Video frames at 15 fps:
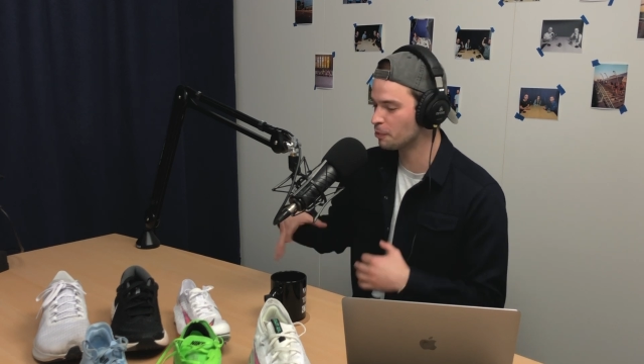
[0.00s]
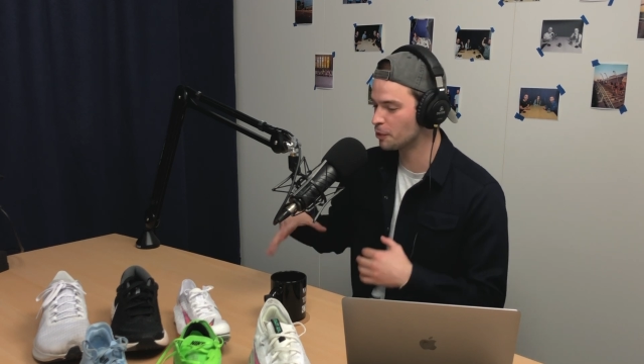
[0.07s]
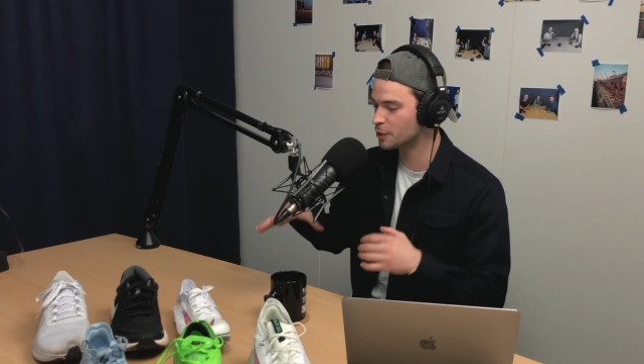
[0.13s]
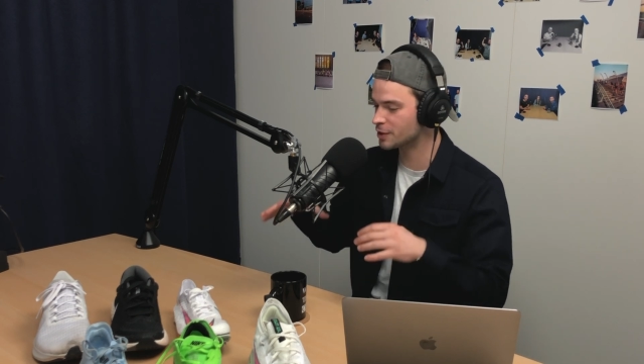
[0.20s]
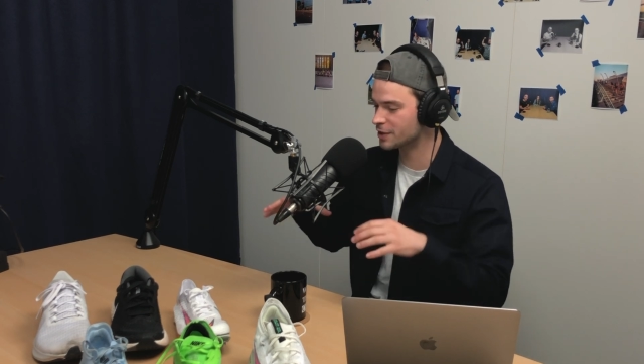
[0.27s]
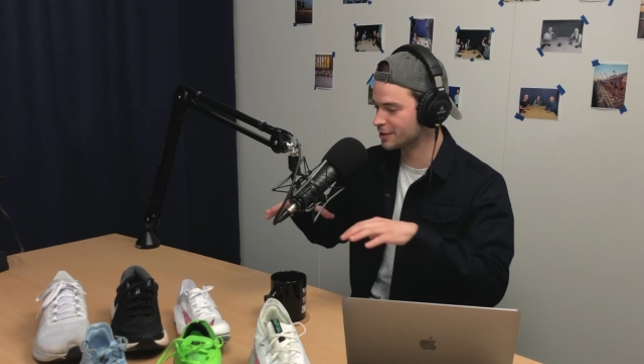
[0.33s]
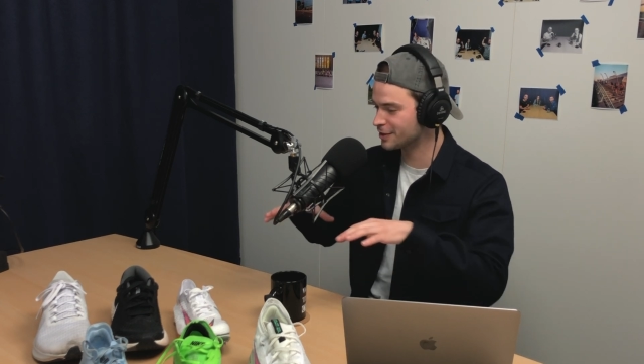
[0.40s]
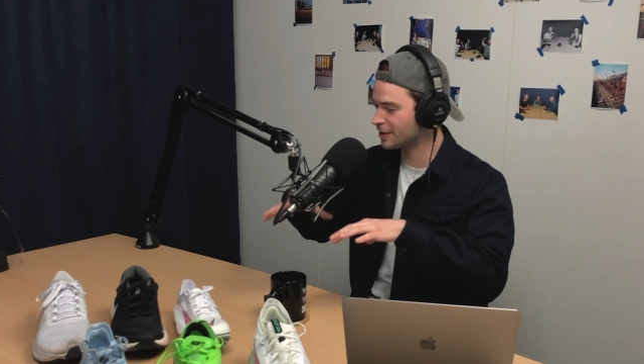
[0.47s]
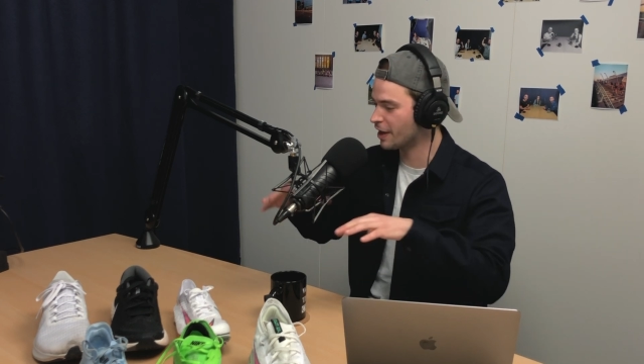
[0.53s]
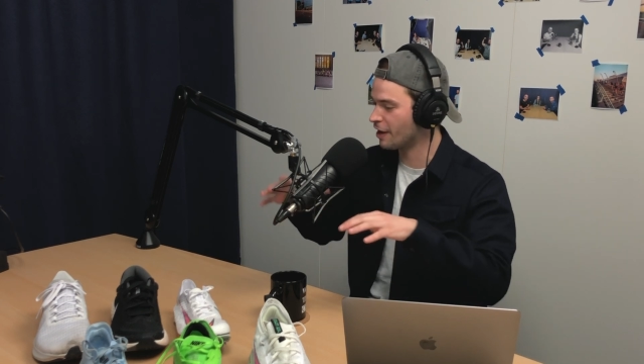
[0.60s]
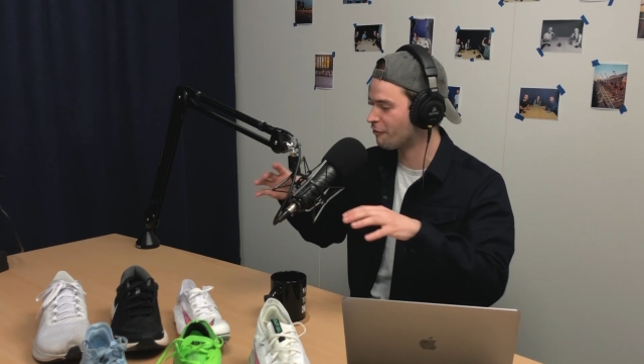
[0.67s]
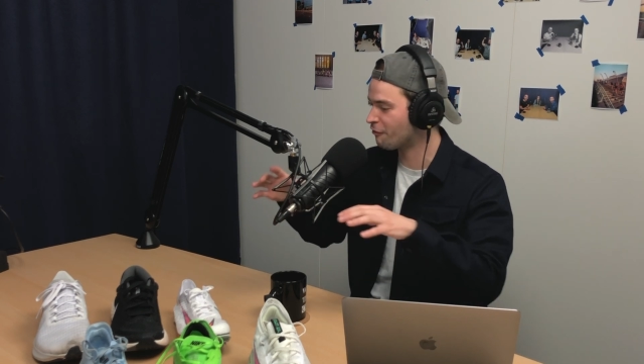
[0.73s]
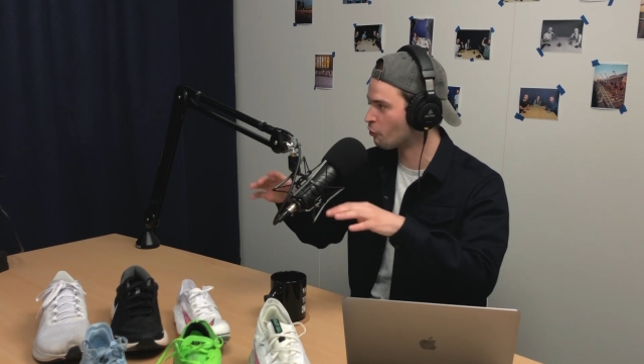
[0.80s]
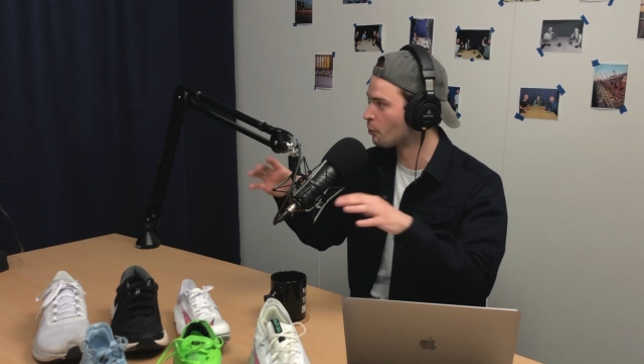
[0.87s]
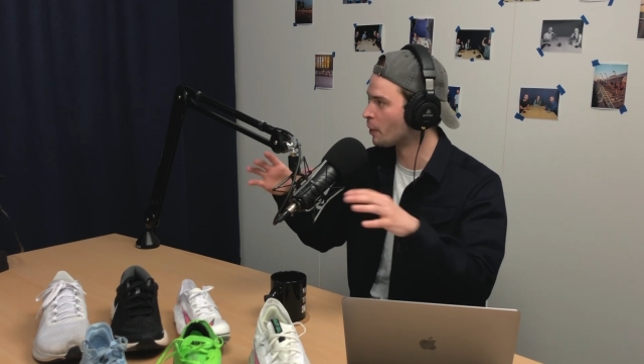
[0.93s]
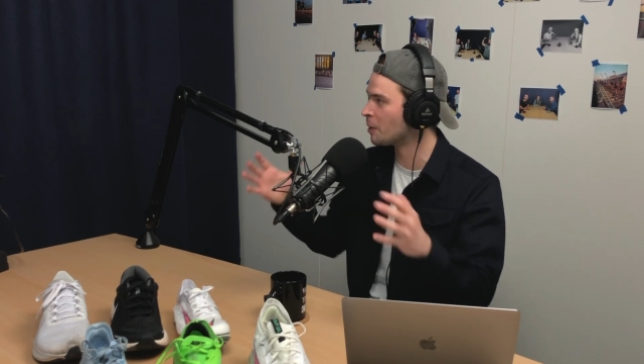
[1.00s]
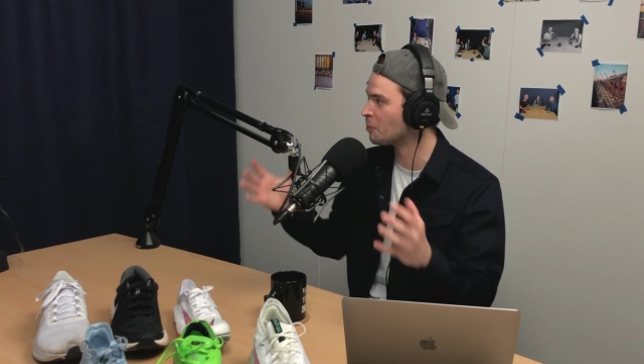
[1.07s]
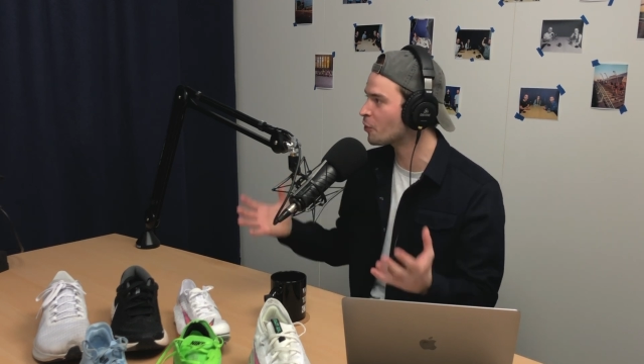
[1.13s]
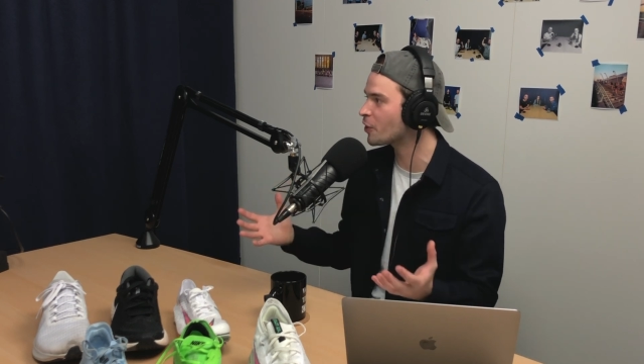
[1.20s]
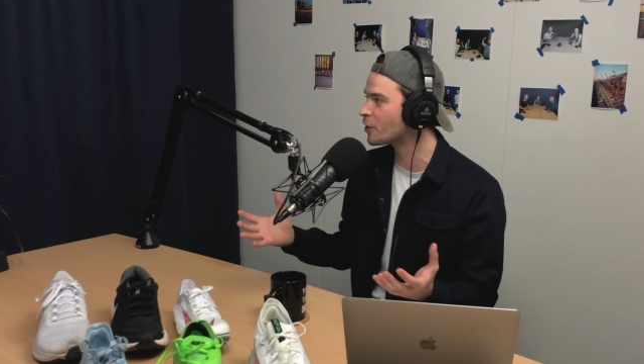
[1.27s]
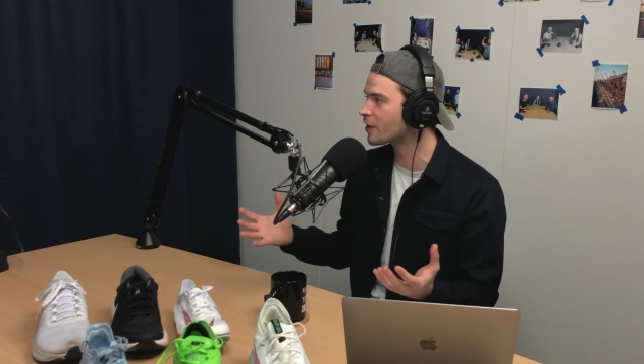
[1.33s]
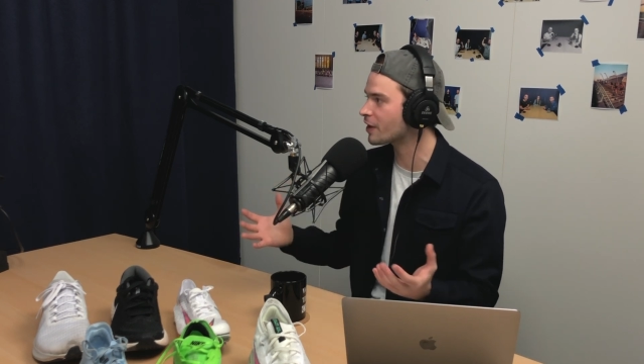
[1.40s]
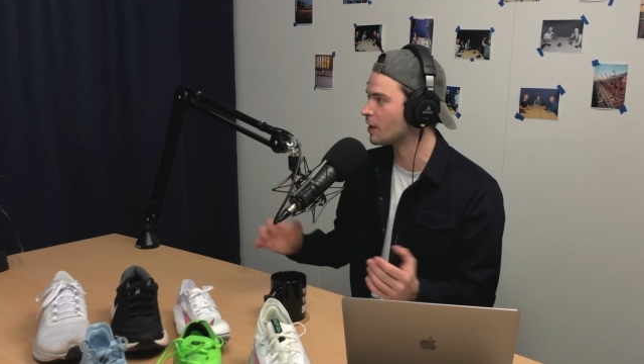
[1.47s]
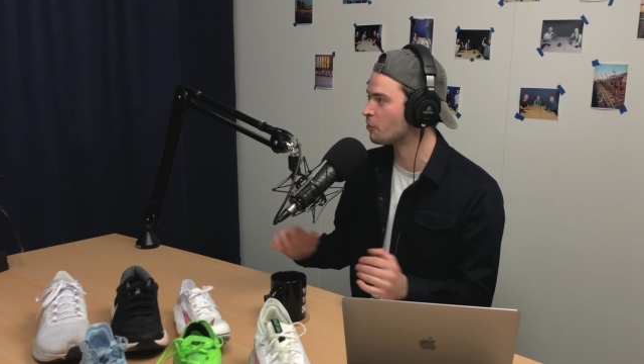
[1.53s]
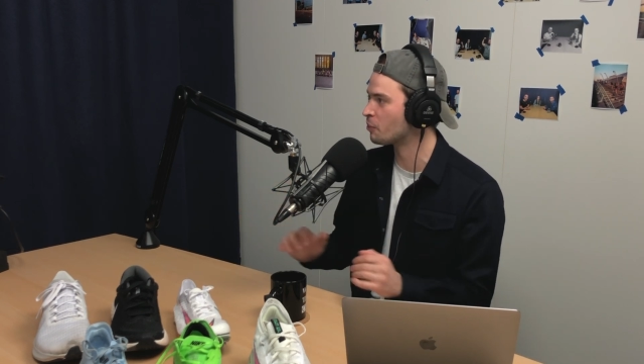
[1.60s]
put a framework,